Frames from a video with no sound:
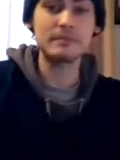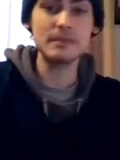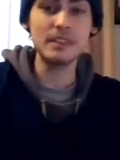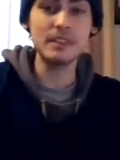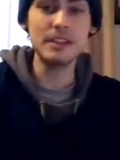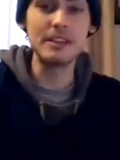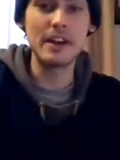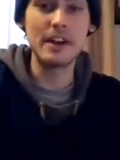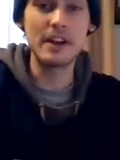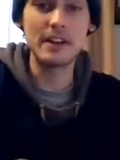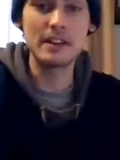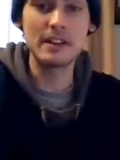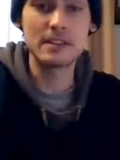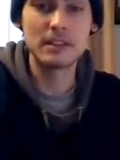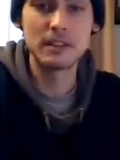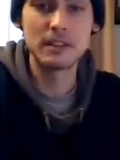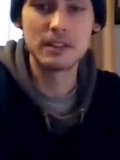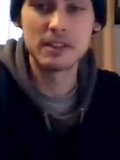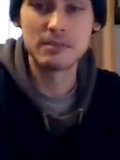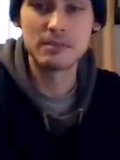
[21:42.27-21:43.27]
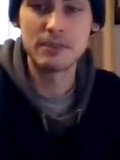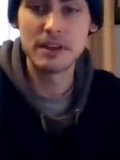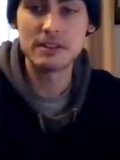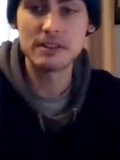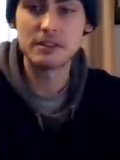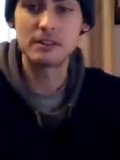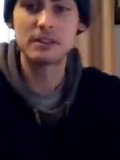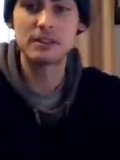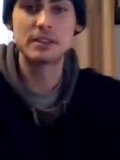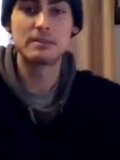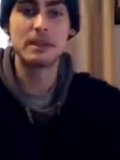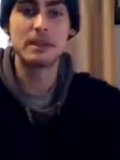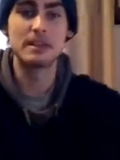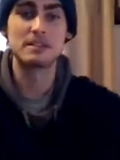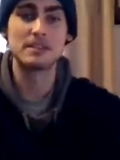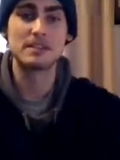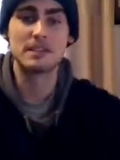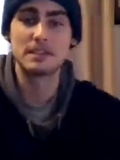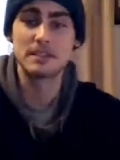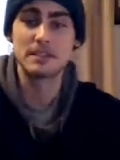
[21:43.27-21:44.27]
There it is, a little espresso to spice
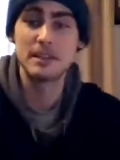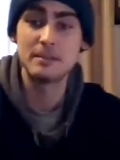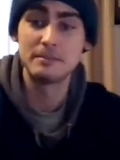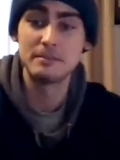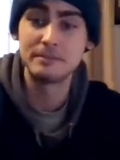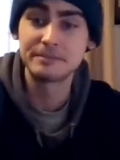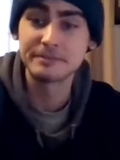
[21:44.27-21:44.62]
things up.